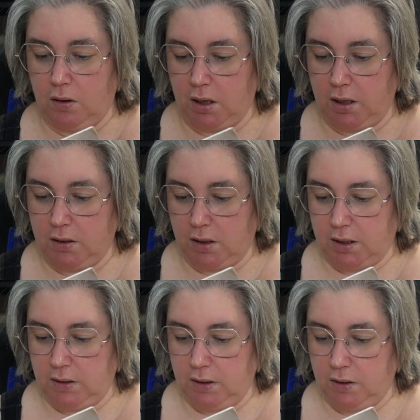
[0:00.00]
And I
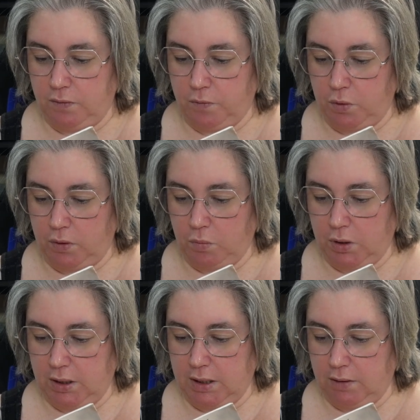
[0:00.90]
can think of
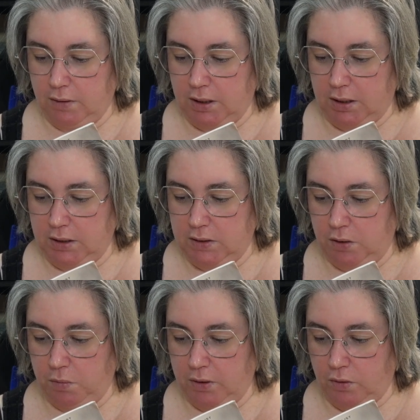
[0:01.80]
one carer at least
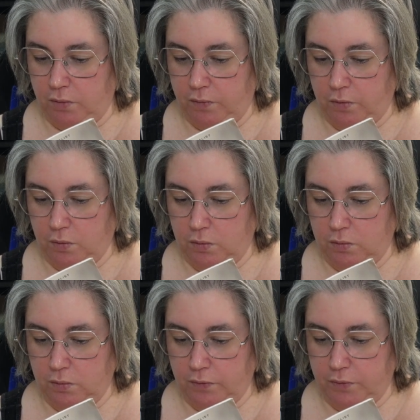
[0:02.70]
who went on for
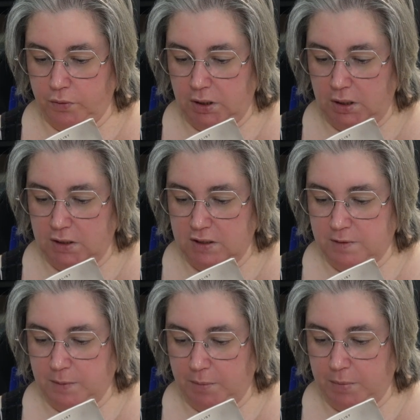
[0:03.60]
all 14 years
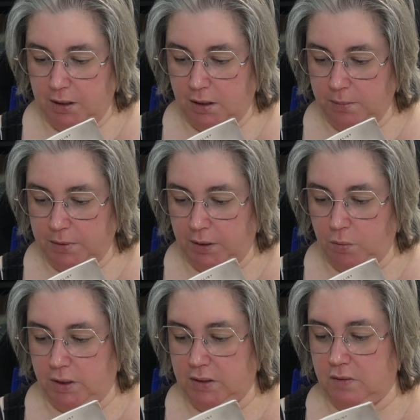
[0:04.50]
despite being a complete
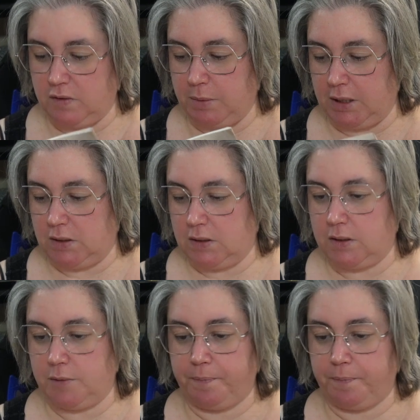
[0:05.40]
waste of space.